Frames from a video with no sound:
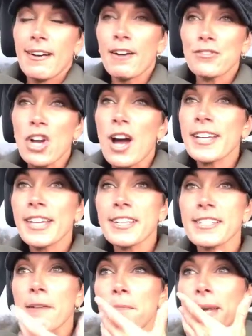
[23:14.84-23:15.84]
of talking
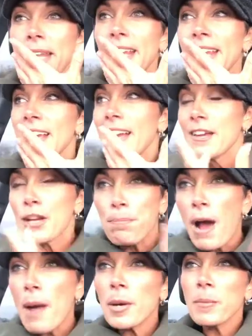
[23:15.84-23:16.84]
to somebody, you're
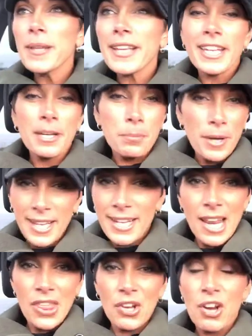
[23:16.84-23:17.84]
probably going to bring it
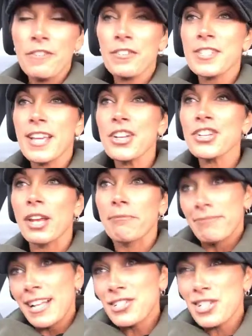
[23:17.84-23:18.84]
into the
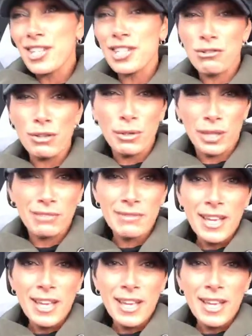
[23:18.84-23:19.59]
conversation. That's just the truth.